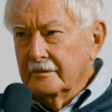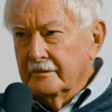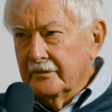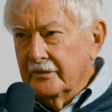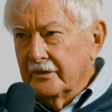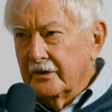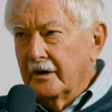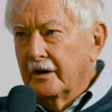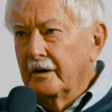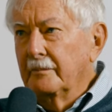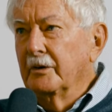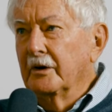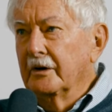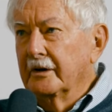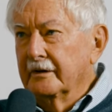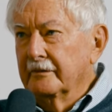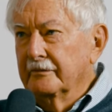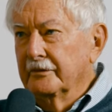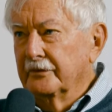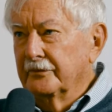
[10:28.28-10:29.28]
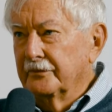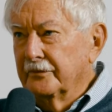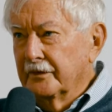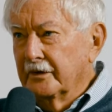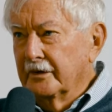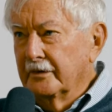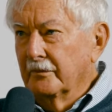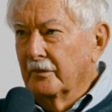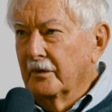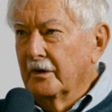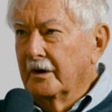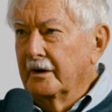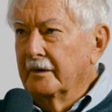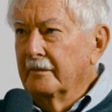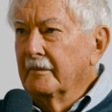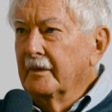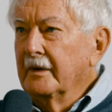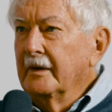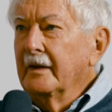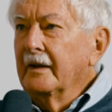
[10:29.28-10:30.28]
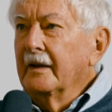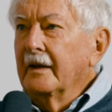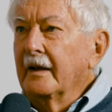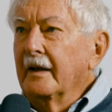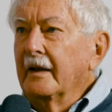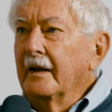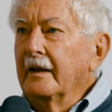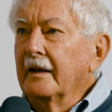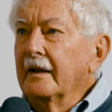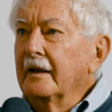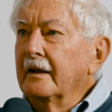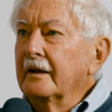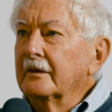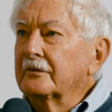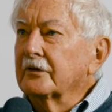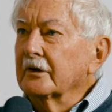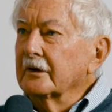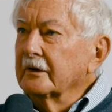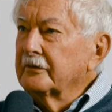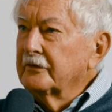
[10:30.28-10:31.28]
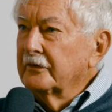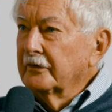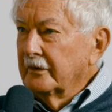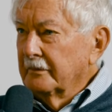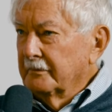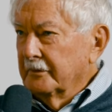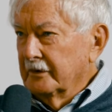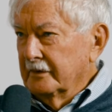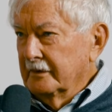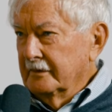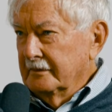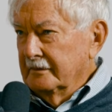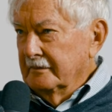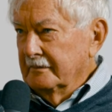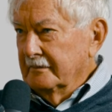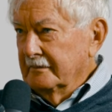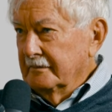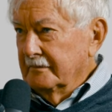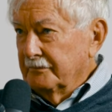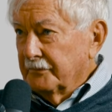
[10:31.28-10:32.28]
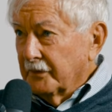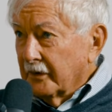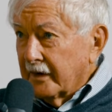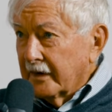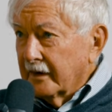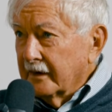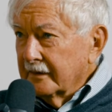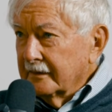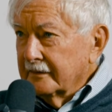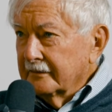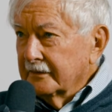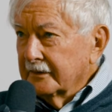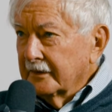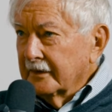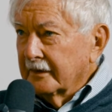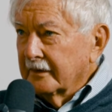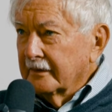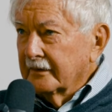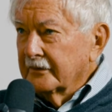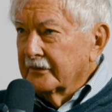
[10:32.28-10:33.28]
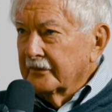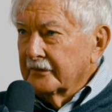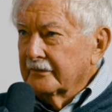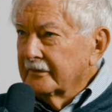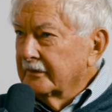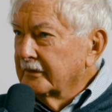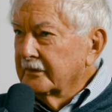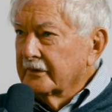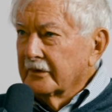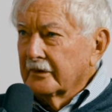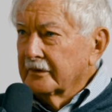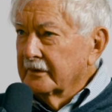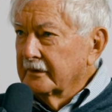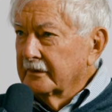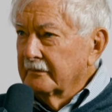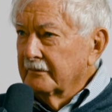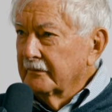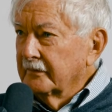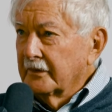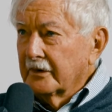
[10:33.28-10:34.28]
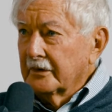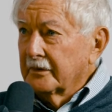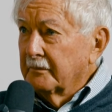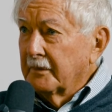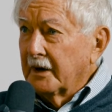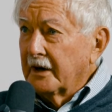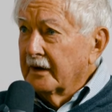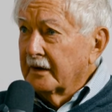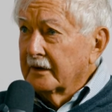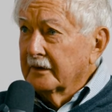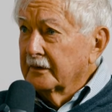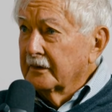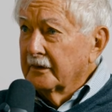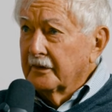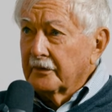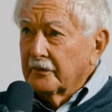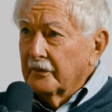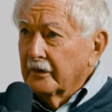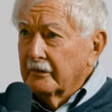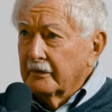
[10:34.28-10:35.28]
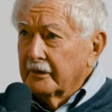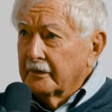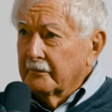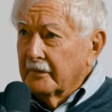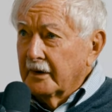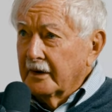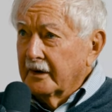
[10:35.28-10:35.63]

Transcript: That I believe is fine wine. It's a legitimate product, and it's got a got a market and a growing hmm.